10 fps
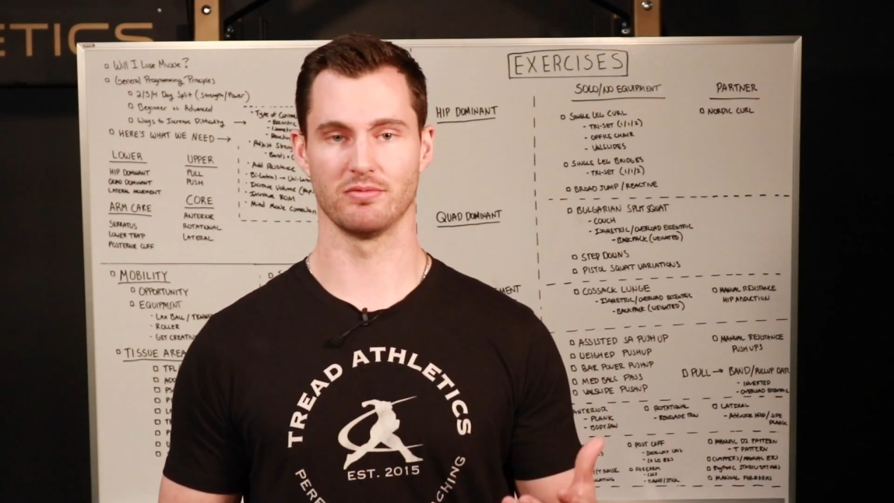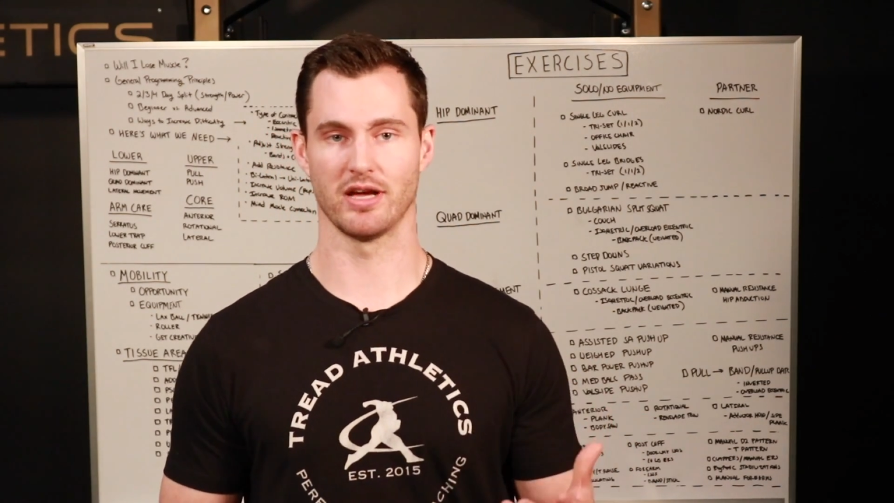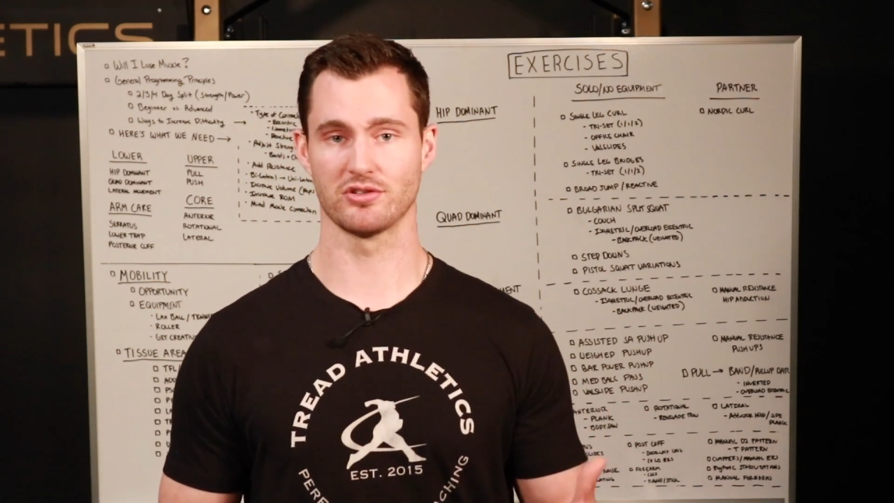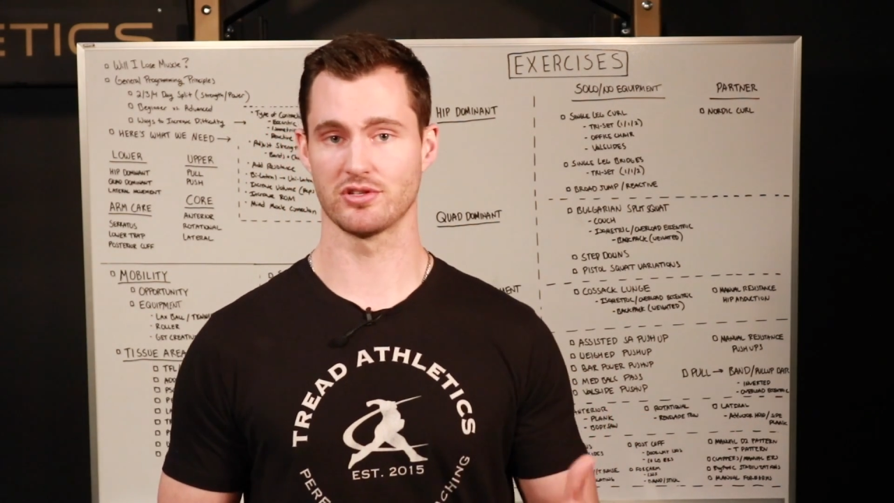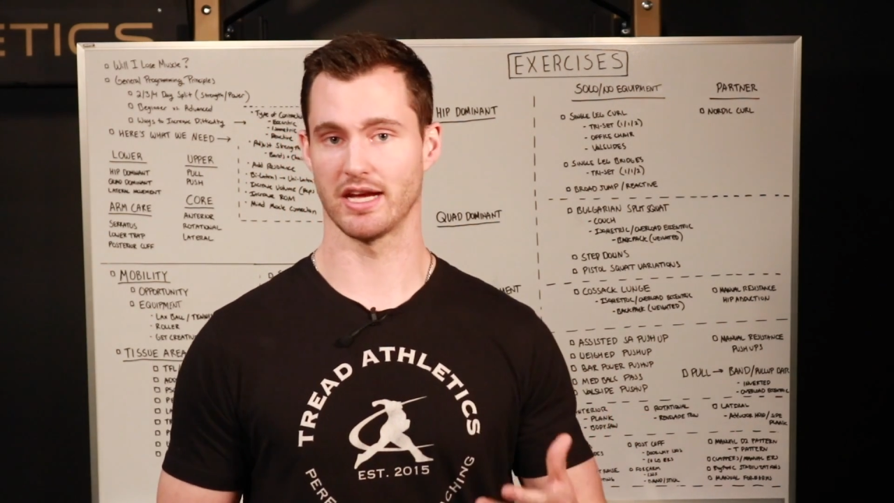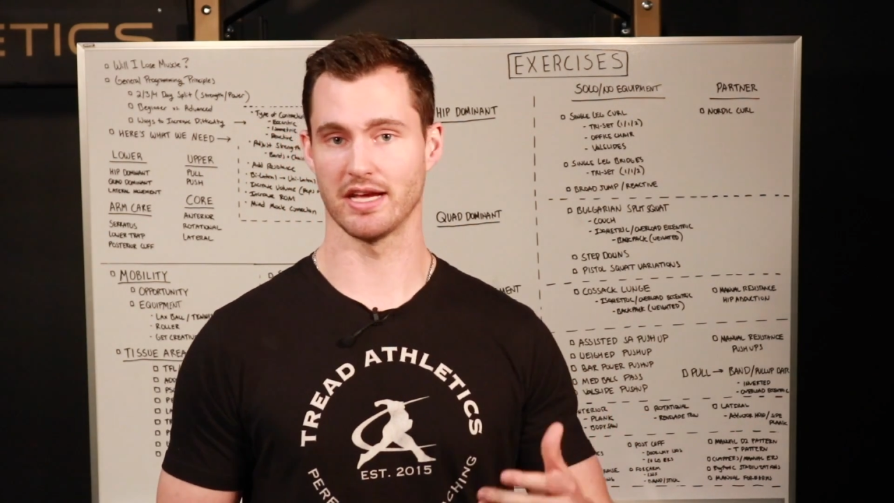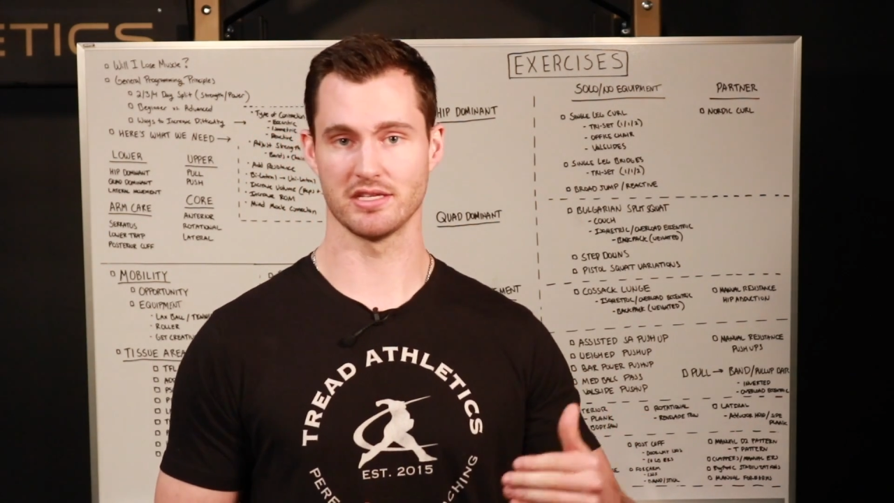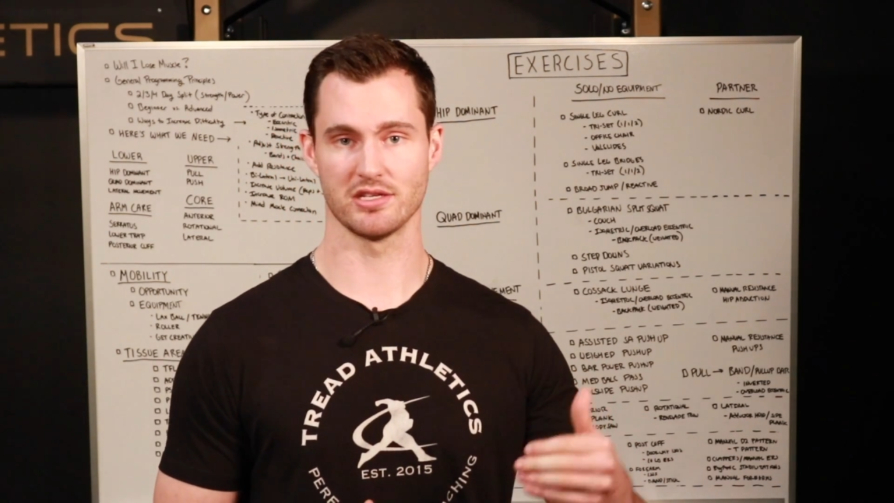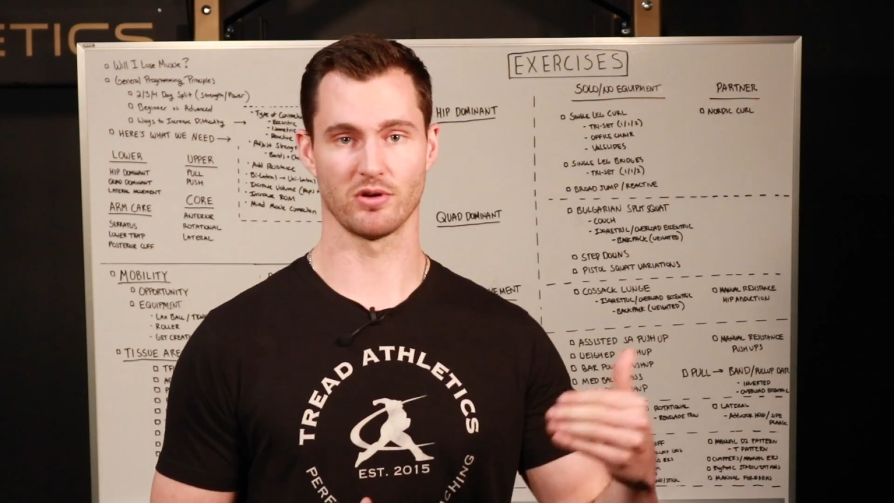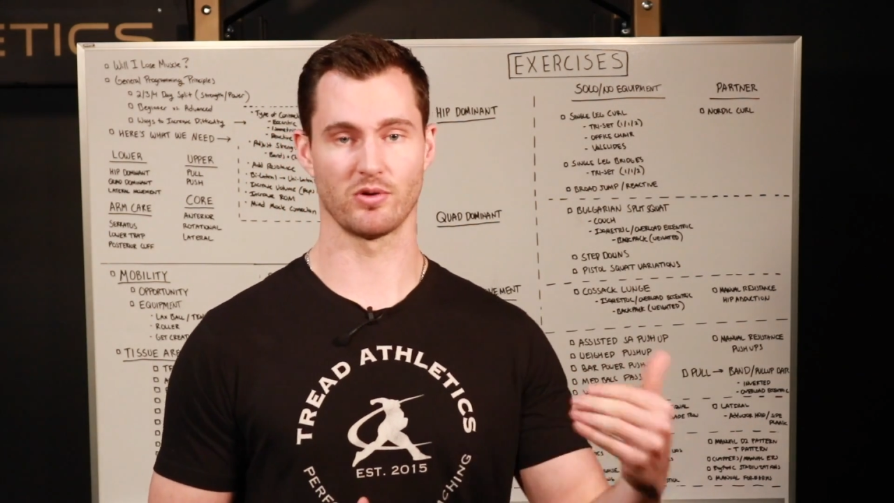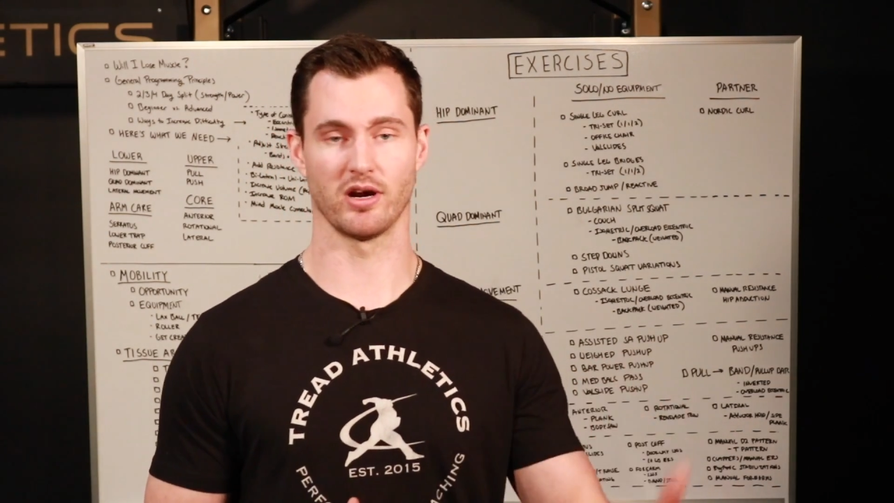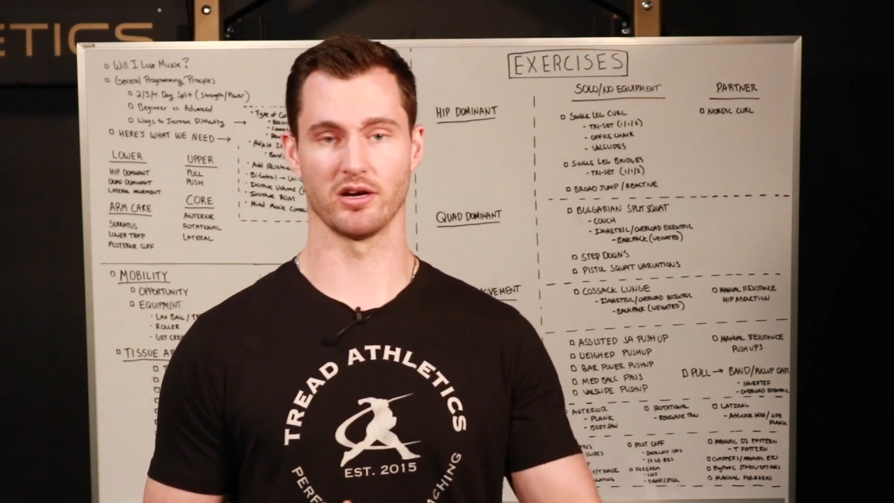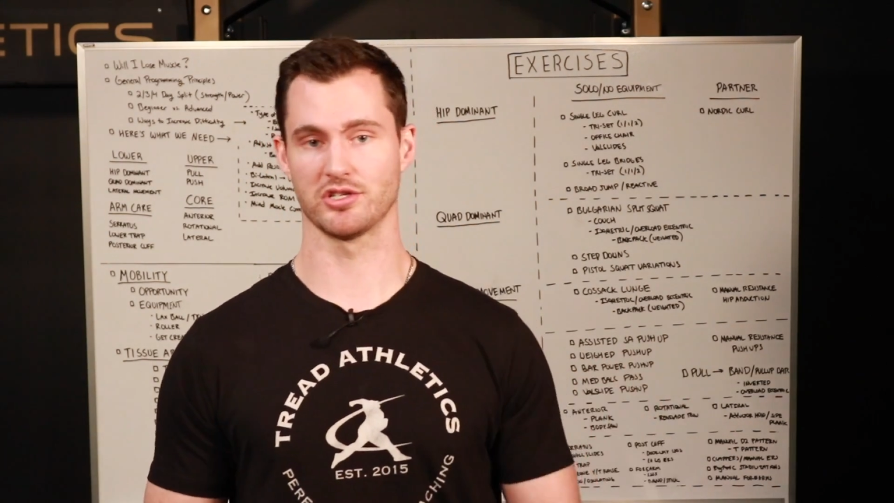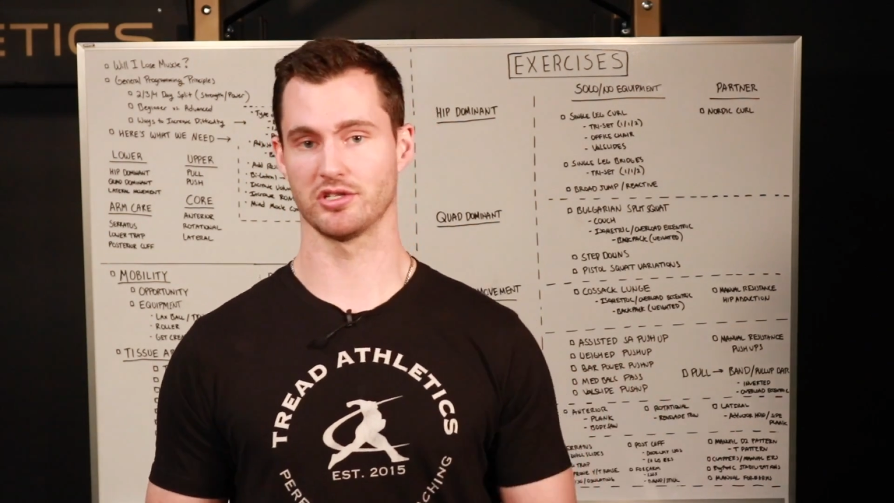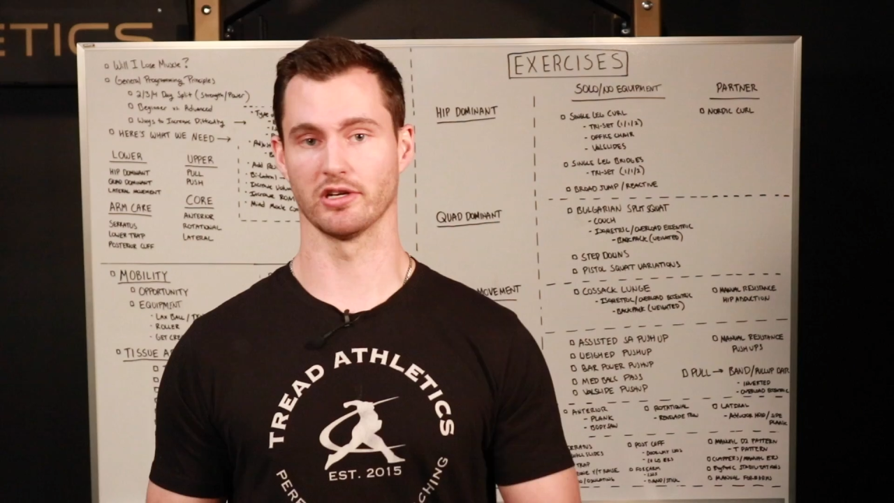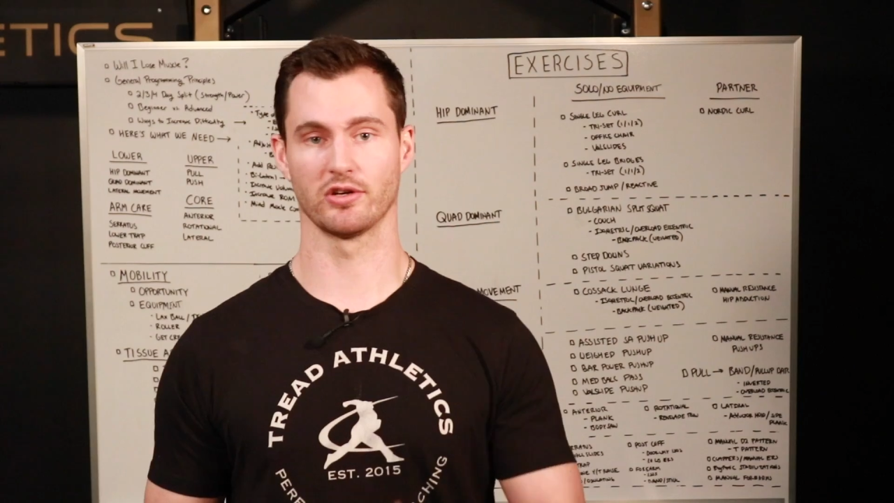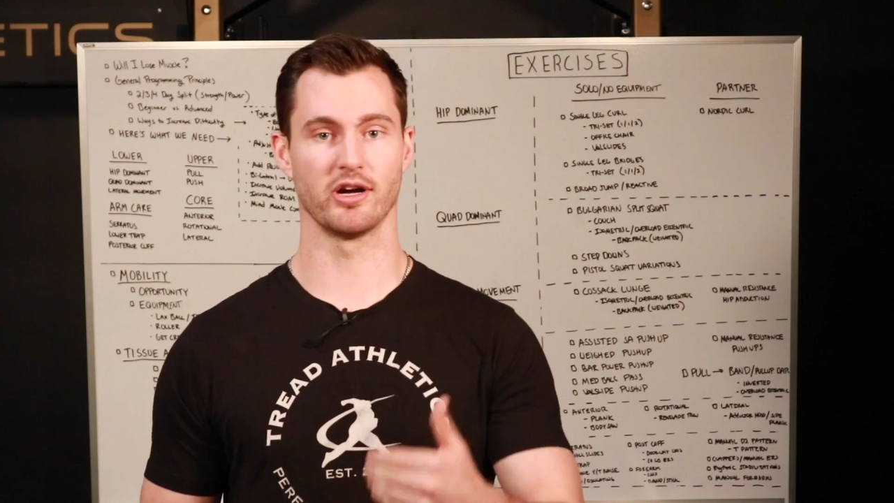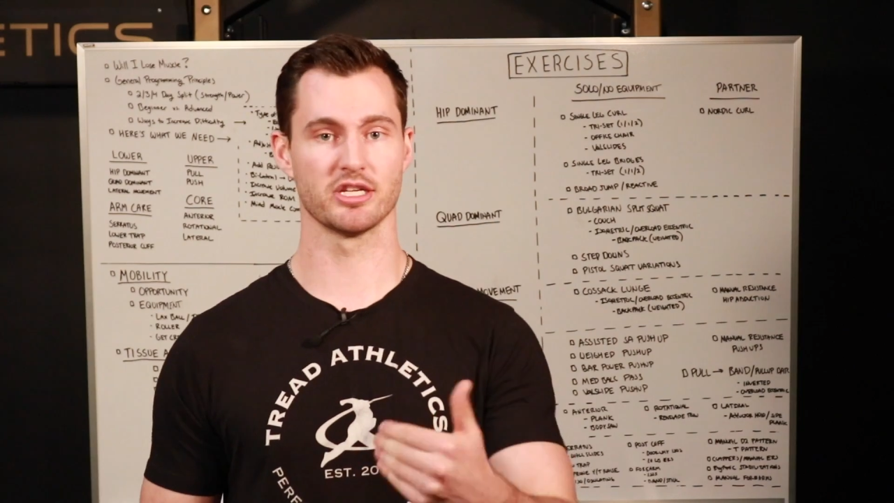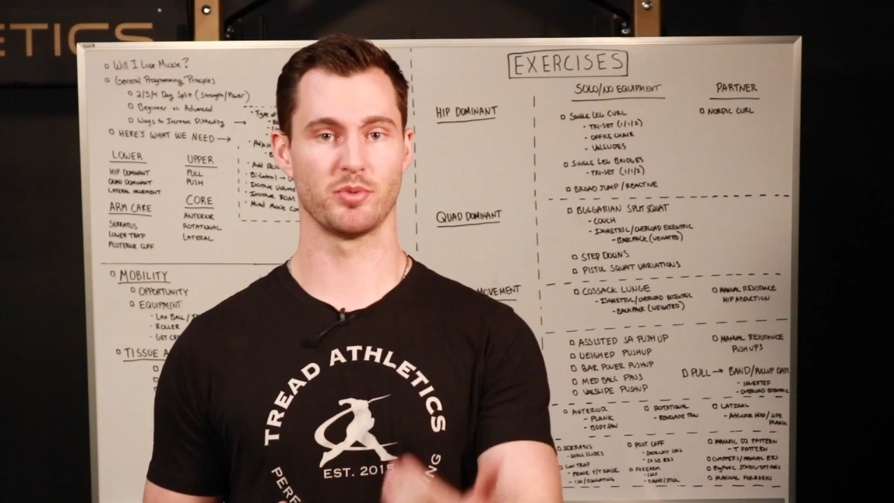exercises require just a cross